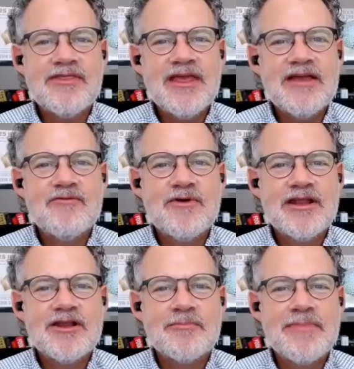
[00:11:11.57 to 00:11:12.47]
think of
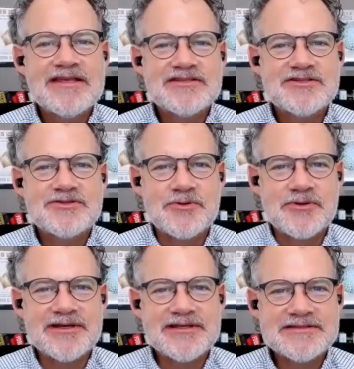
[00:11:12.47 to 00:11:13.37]
one of your best
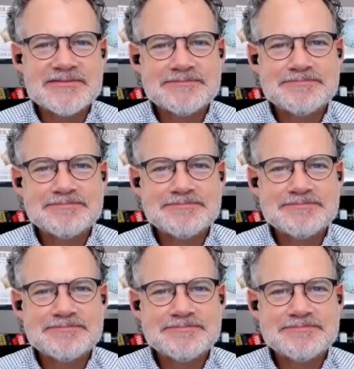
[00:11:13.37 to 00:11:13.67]
stories.